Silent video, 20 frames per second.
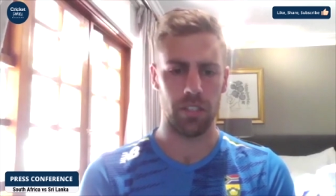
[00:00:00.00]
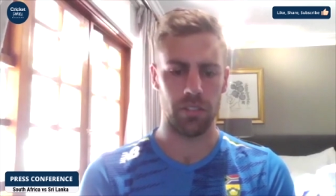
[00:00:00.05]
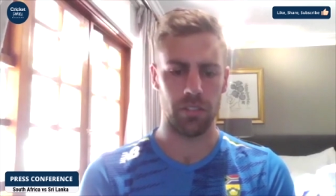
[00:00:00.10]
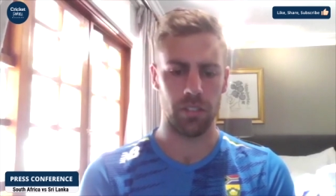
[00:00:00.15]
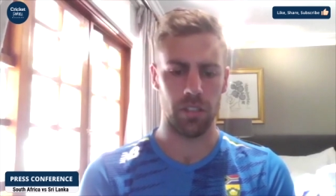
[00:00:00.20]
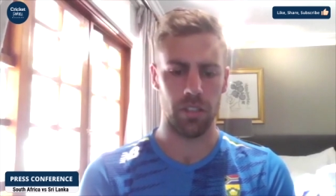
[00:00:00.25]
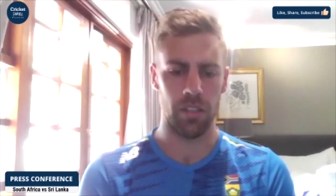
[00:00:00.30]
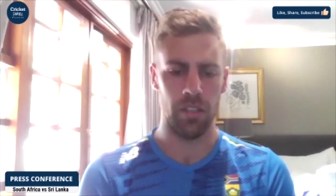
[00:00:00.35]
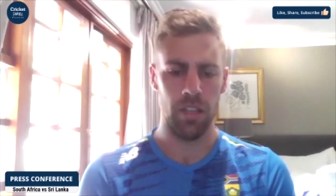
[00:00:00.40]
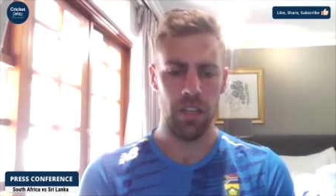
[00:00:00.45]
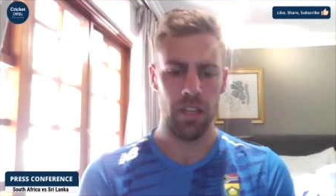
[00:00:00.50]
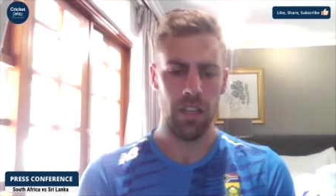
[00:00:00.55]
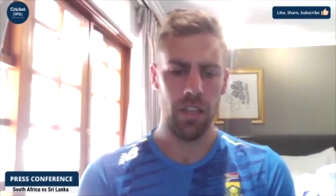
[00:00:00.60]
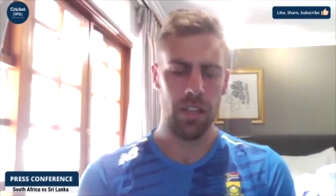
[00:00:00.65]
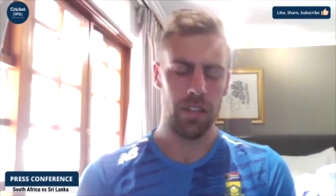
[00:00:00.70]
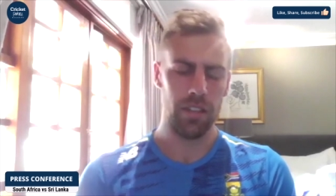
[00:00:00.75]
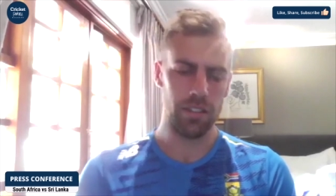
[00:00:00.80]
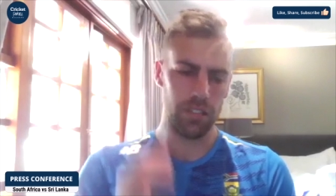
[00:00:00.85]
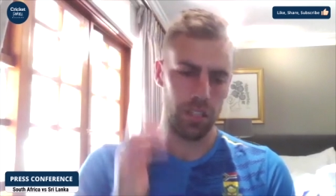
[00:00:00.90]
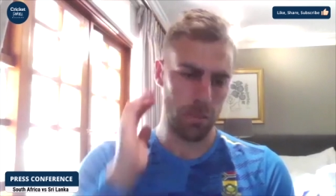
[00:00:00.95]
So
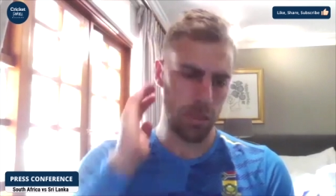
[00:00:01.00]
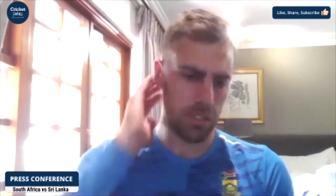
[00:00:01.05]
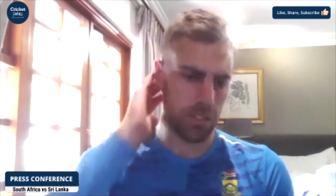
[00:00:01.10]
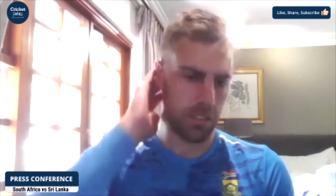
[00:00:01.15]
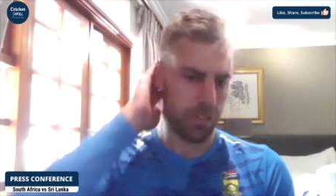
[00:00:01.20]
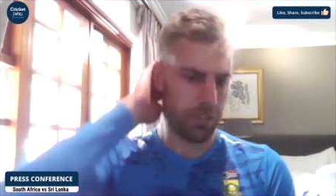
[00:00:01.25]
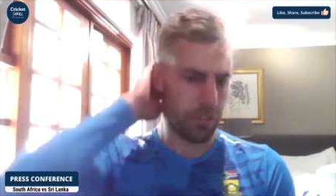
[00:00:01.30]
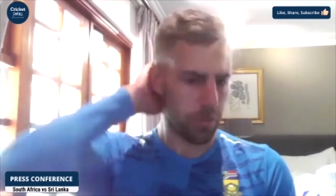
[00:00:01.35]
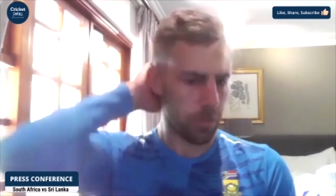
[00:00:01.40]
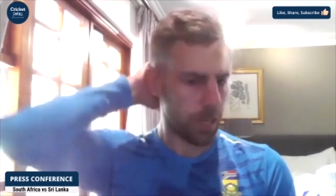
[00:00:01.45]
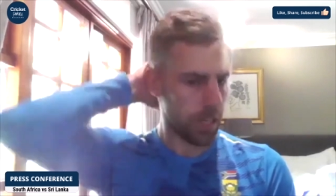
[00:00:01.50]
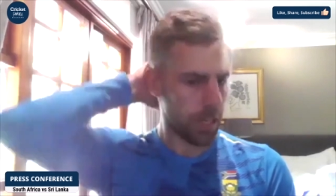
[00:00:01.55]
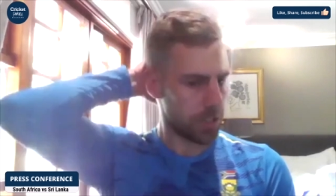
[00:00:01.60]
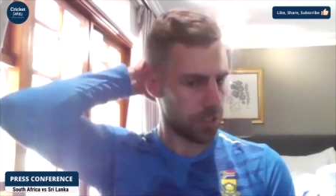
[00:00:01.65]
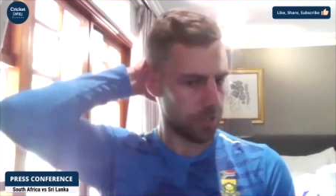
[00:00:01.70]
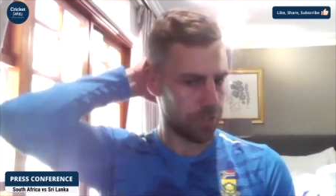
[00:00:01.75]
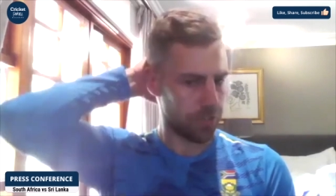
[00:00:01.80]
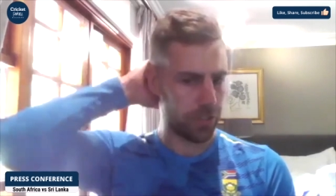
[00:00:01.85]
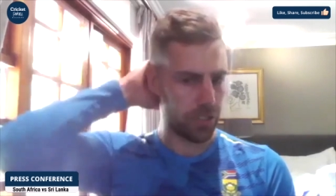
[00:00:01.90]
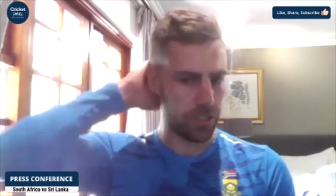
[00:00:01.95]
there's so much
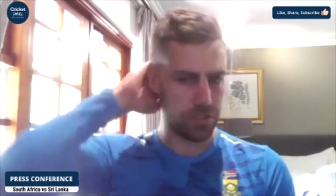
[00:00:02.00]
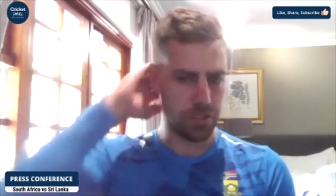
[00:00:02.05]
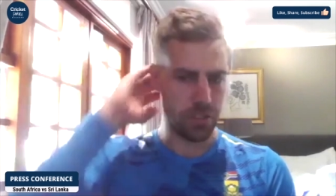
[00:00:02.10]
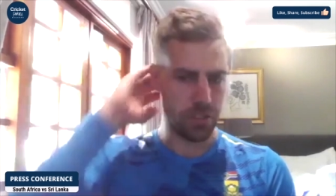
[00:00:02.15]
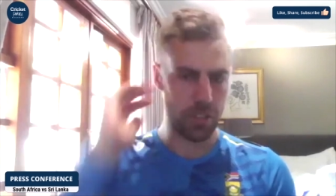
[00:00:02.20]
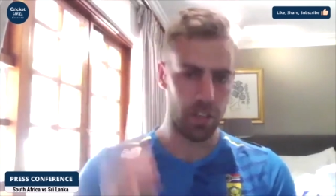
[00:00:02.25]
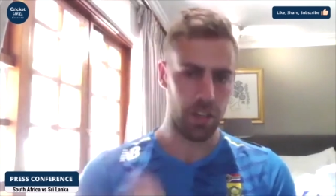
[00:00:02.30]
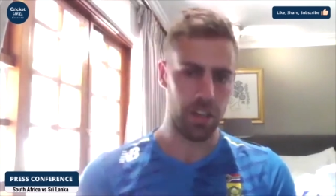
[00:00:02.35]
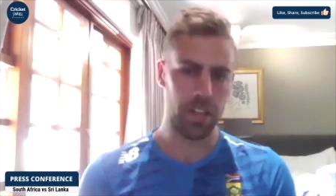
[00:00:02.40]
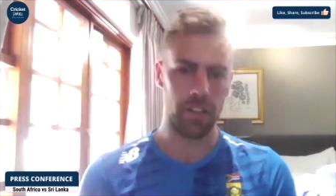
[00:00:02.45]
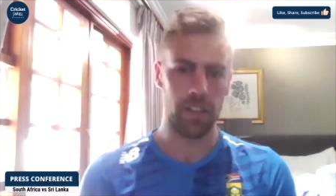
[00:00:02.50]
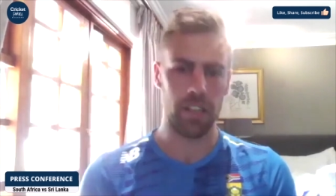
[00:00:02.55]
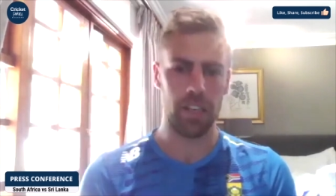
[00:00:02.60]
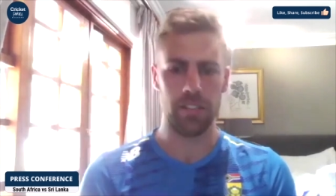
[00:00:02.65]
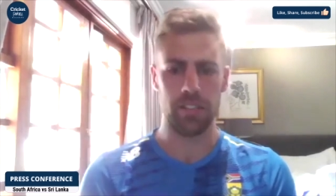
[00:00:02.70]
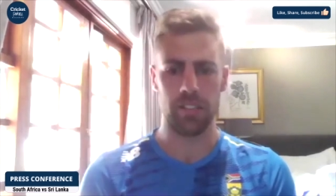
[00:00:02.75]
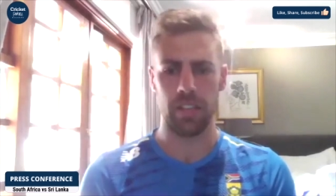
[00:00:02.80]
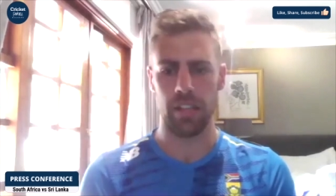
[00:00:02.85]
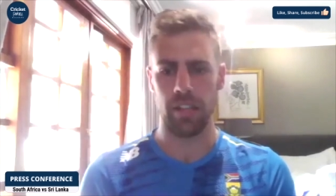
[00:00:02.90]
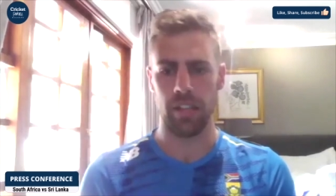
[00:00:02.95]
information for us regarding
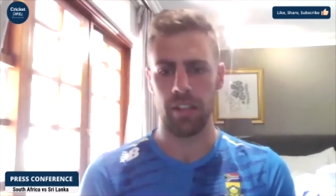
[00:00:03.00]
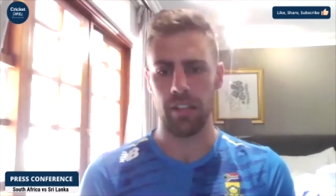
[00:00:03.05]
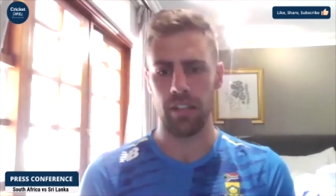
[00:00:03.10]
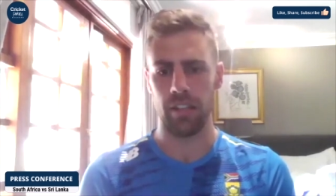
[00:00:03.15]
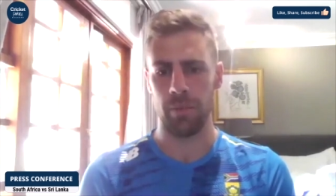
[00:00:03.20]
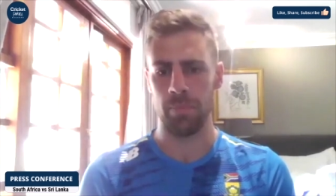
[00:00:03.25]
that. And